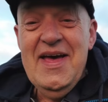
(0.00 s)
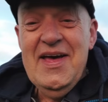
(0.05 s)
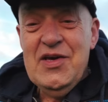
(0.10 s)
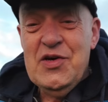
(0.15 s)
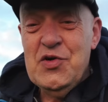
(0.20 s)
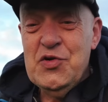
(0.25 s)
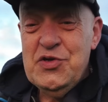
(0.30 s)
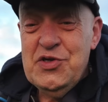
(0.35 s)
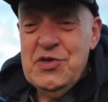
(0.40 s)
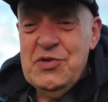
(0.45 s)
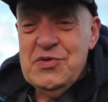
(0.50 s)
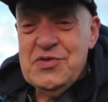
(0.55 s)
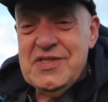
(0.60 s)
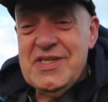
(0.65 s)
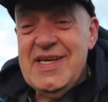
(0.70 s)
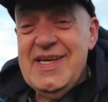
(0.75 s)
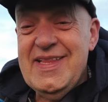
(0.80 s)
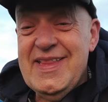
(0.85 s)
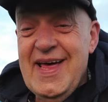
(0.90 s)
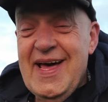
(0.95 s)
could you
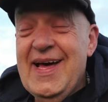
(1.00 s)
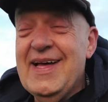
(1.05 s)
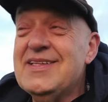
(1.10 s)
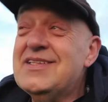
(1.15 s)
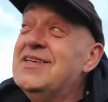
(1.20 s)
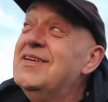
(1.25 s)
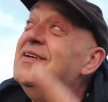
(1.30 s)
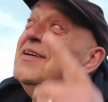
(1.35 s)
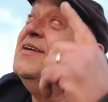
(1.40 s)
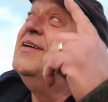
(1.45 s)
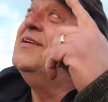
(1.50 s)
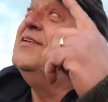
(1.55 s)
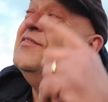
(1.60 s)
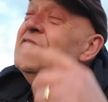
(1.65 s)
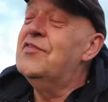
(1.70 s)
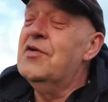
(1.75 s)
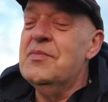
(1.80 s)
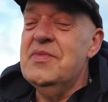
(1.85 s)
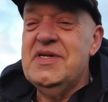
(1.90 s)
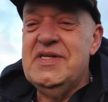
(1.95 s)
see that
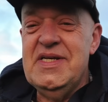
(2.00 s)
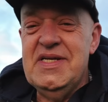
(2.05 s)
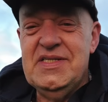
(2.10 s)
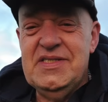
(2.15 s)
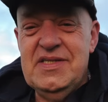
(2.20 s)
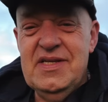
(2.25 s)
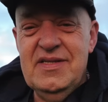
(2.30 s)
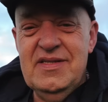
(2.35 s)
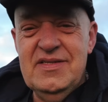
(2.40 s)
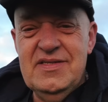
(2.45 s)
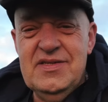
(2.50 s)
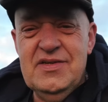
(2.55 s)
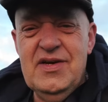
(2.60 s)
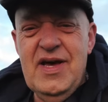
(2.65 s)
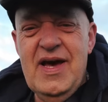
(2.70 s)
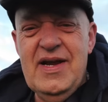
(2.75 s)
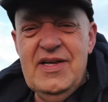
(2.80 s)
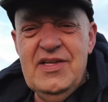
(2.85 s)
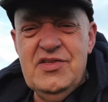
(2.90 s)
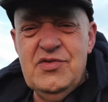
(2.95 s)
from a distance
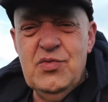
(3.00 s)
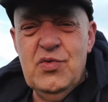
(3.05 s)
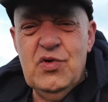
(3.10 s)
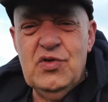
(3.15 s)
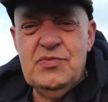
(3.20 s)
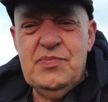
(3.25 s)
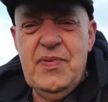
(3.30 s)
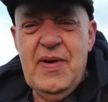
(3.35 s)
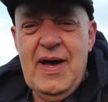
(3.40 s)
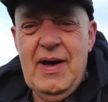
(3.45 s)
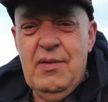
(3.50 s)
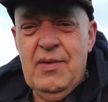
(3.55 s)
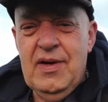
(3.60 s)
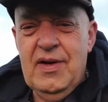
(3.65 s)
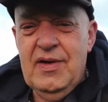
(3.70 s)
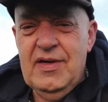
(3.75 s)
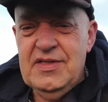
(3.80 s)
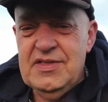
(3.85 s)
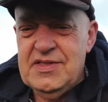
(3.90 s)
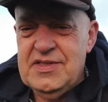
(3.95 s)
heading towards power
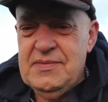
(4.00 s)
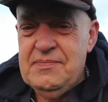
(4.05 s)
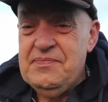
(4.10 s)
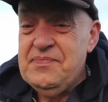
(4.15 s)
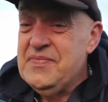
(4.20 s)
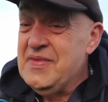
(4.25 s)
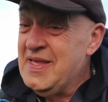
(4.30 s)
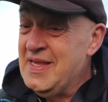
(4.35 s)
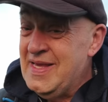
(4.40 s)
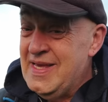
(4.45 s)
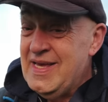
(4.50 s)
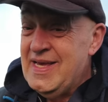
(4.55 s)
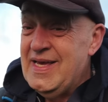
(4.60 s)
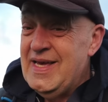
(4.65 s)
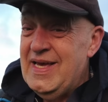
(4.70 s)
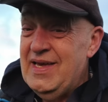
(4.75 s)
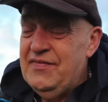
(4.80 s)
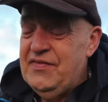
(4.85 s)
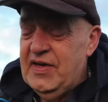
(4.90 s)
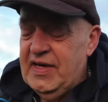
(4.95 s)
lines?
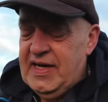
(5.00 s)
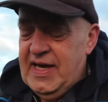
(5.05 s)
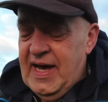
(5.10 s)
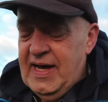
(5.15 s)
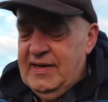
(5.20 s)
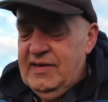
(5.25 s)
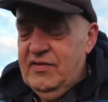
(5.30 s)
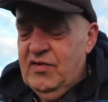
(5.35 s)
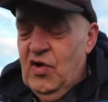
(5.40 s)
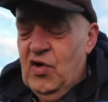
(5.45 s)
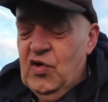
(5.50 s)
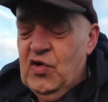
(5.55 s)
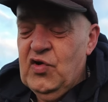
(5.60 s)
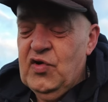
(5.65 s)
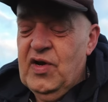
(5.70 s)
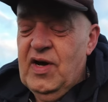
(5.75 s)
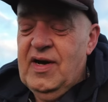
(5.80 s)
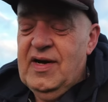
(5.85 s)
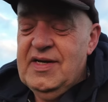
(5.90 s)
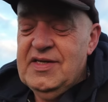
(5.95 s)
If you can, you've got good
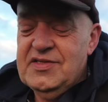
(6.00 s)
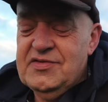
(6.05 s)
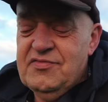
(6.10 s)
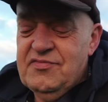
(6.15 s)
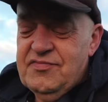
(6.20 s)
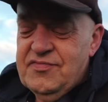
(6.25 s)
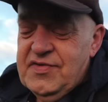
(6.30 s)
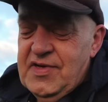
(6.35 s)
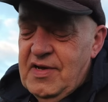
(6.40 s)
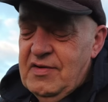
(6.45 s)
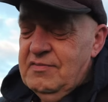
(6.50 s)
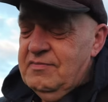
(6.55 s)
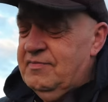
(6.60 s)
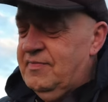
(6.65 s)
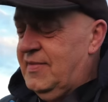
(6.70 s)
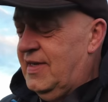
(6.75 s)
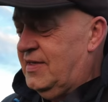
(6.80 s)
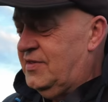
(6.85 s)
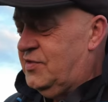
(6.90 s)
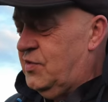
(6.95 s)
eyes. So
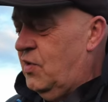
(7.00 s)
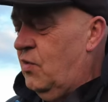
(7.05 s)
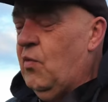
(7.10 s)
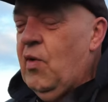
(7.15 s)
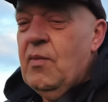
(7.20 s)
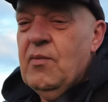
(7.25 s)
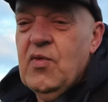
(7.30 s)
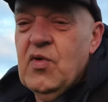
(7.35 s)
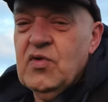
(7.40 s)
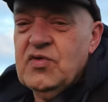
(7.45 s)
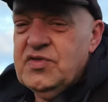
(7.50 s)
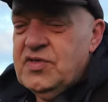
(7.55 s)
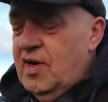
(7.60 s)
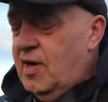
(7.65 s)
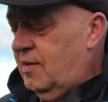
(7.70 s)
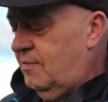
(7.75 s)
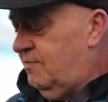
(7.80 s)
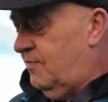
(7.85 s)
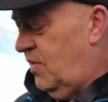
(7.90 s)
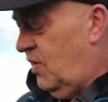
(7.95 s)
let's do it one more
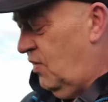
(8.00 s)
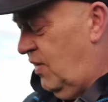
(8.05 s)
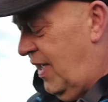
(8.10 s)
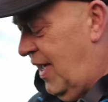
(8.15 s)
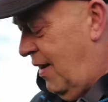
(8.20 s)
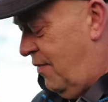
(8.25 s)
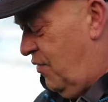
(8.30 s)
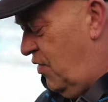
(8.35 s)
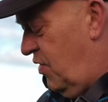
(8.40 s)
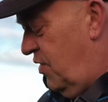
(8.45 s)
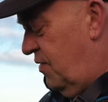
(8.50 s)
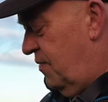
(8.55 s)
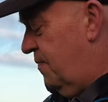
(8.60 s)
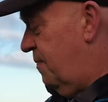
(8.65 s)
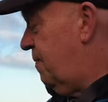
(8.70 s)
time on camera.